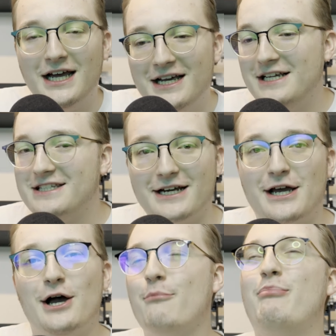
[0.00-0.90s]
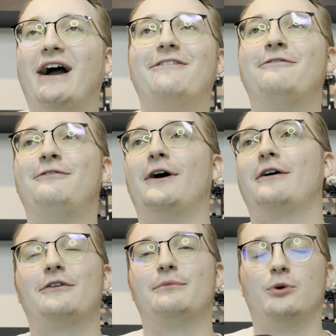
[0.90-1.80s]
He's like by
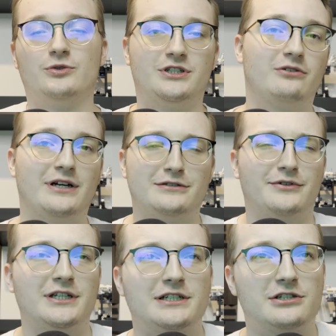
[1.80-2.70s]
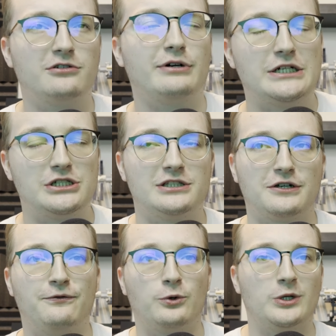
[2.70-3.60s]
far the most aggressive. I think his aggression is
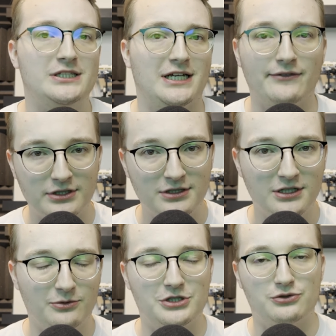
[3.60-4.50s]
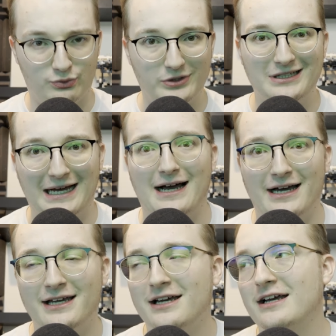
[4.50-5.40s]
like 47, which is really
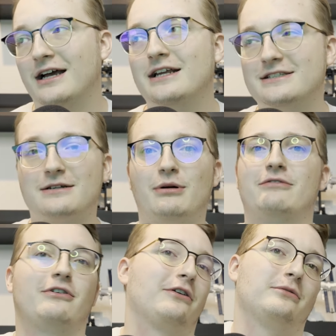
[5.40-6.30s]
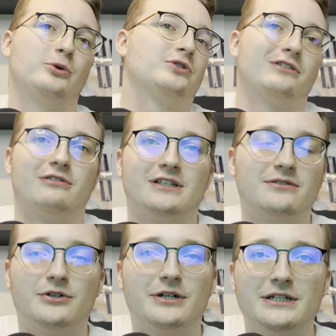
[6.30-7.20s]
high. And he's like by far the most
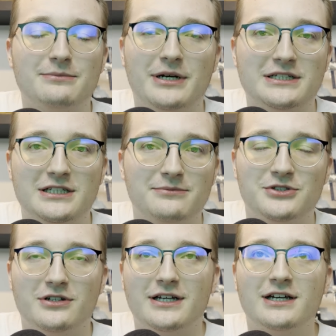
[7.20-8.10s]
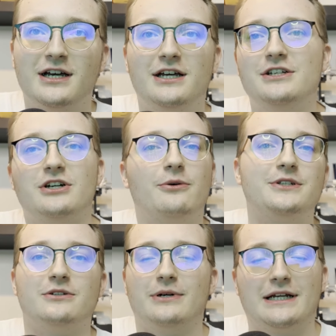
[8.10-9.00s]
aggressive on my team. So like he's
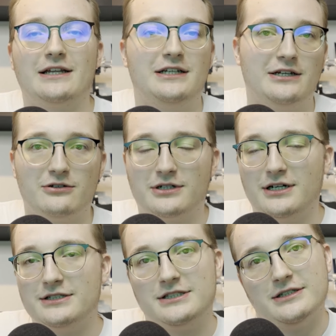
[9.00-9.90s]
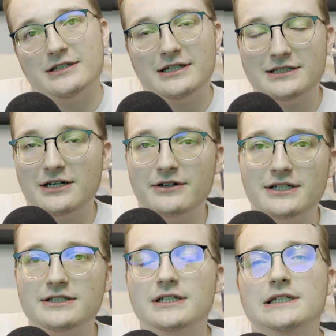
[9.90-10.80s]
always the one getting yellow cards. So that's how it
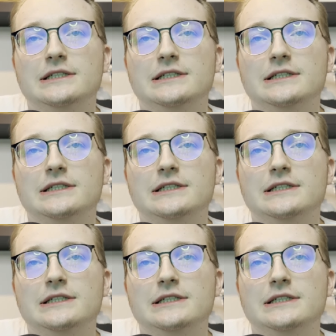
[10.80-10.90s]
is.